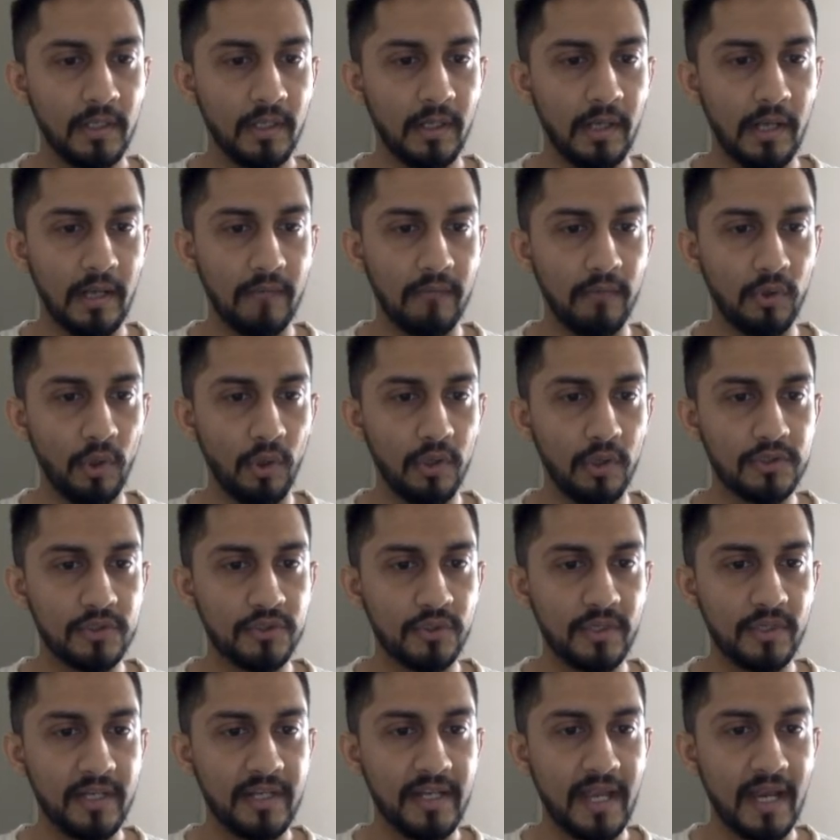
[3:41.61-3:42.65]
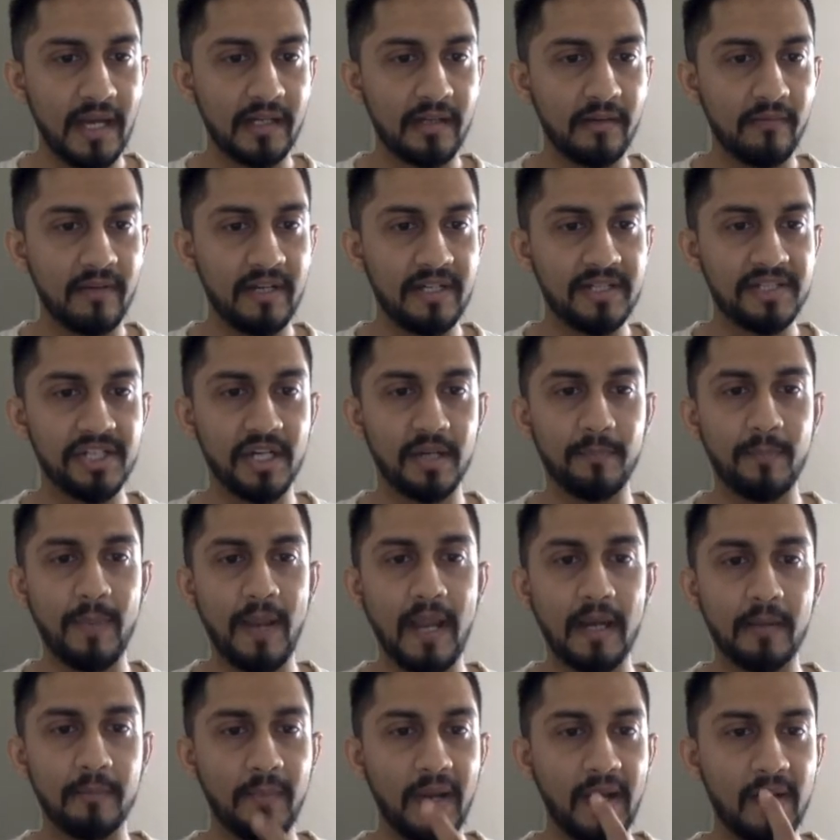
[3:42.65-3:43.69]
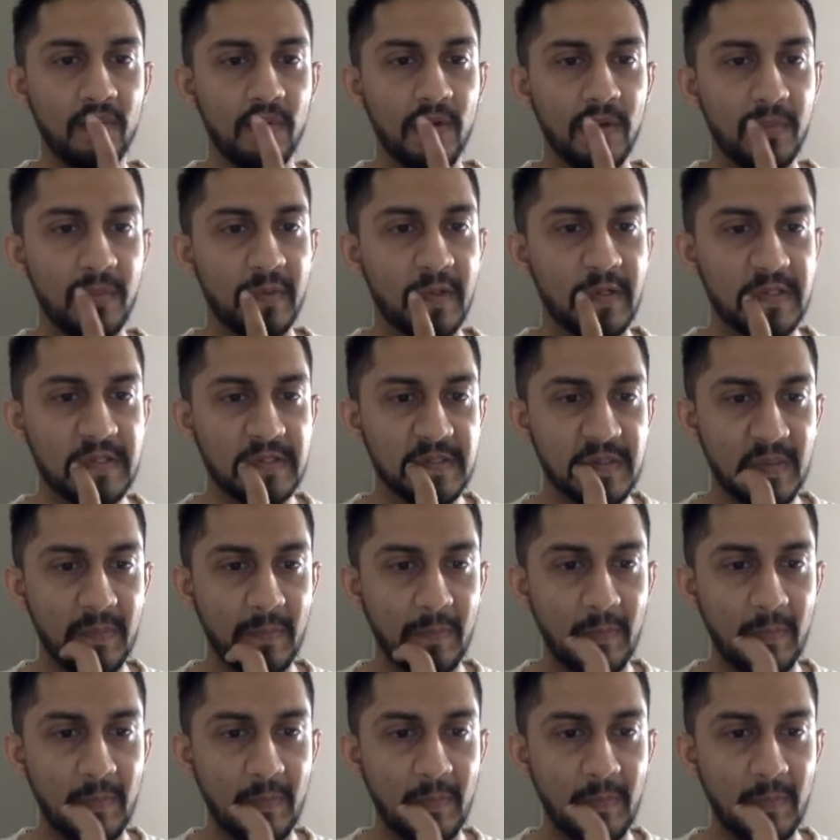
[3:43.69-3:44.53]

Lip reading: I will also deactivate Jetpack by WordPress,